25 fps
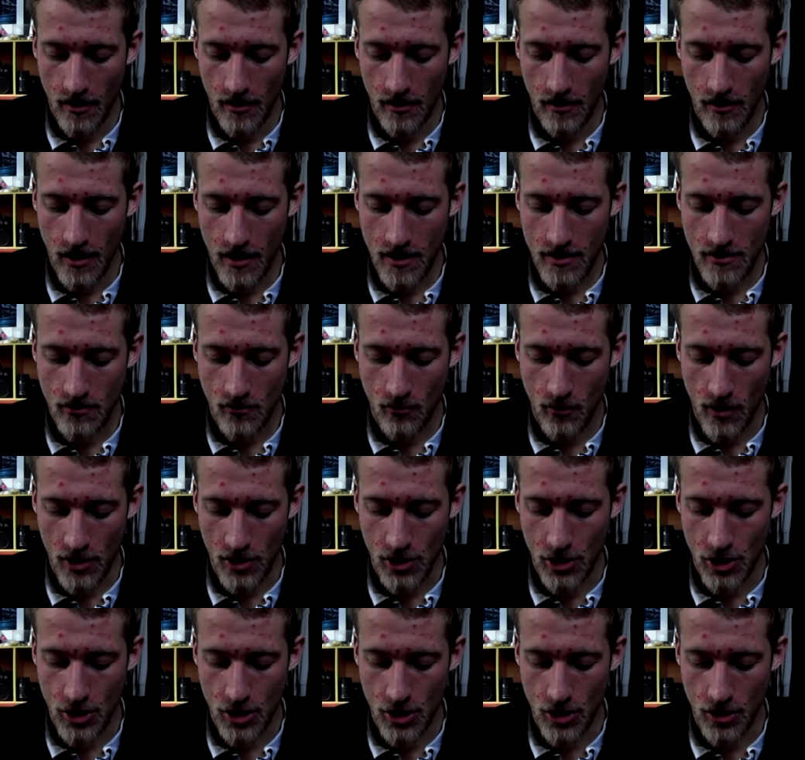Next
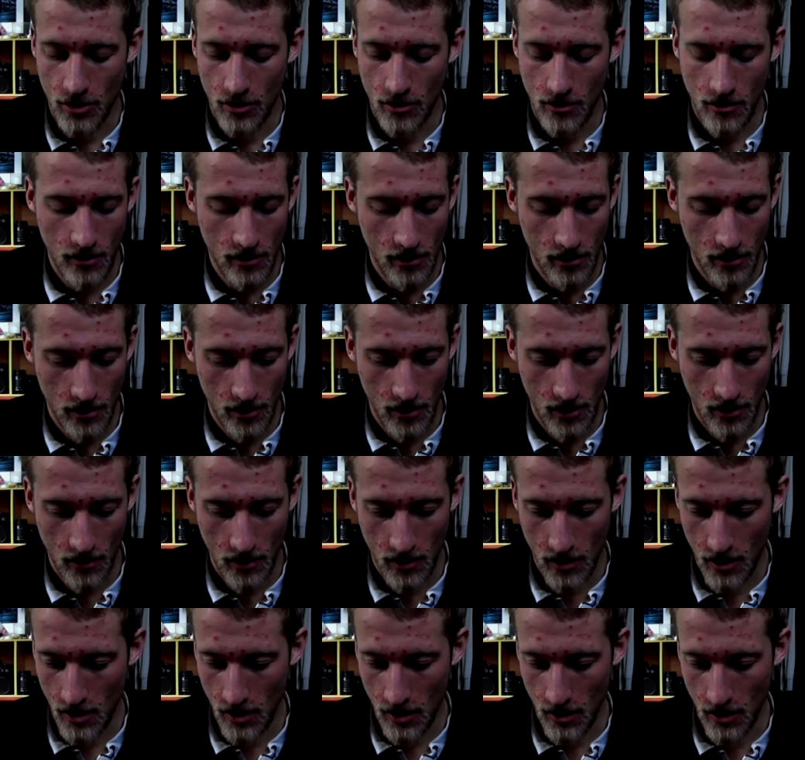question
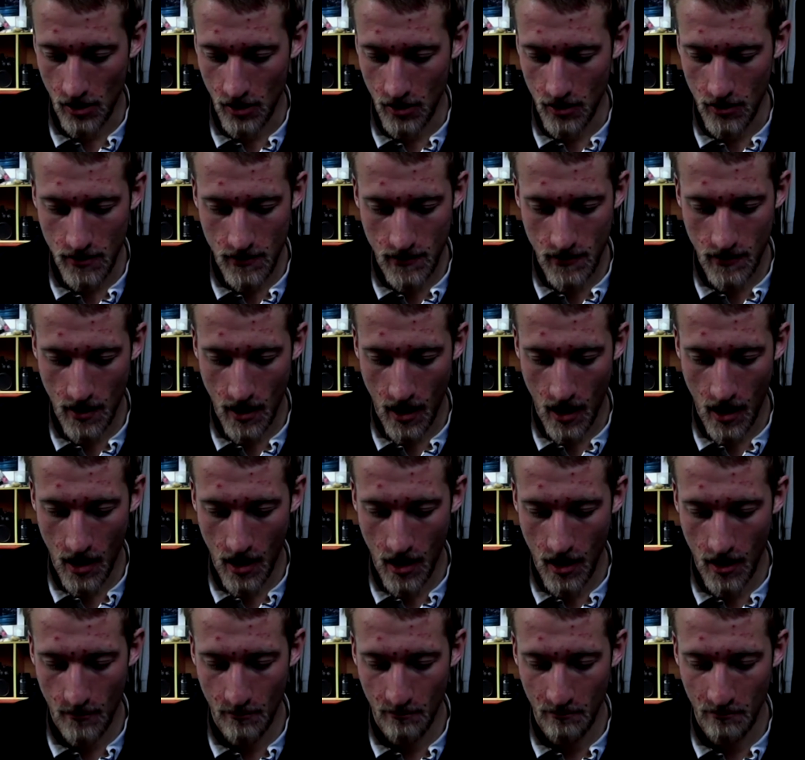is,
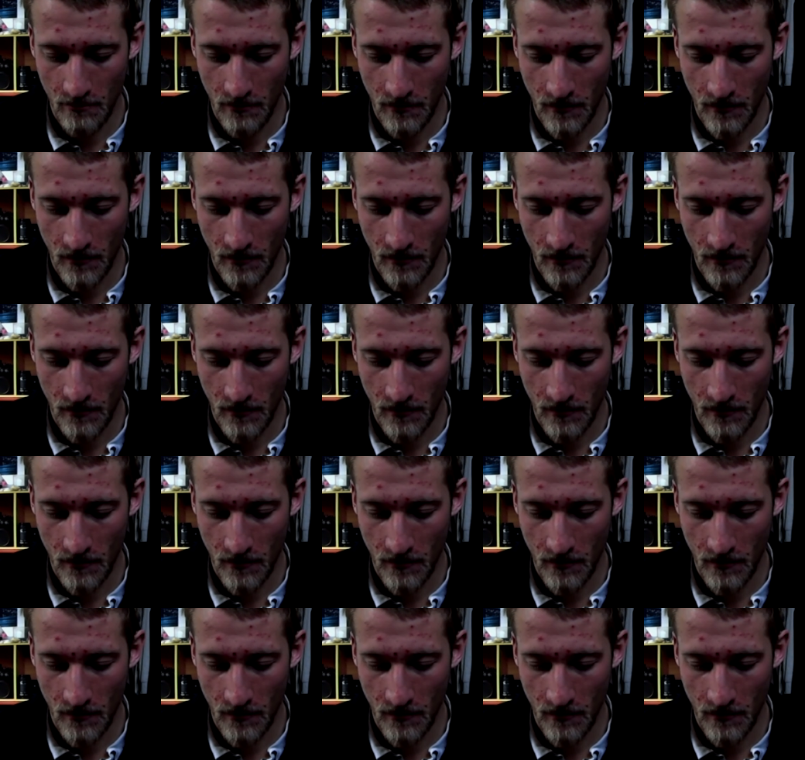how